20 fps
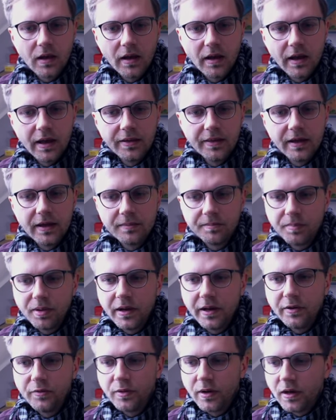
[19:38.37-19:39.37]
and then
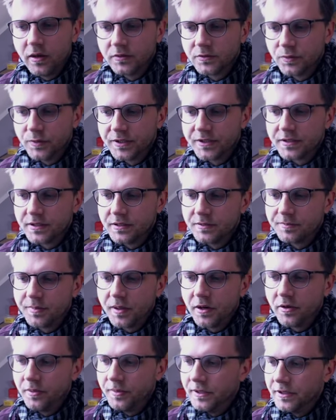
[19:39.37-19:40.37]
play around with these
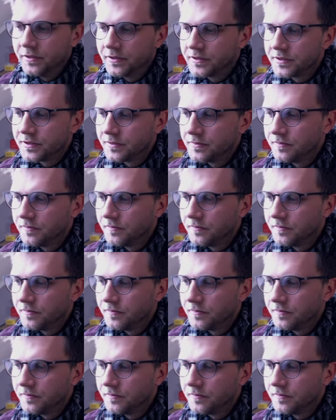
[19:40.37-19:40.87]
parameters.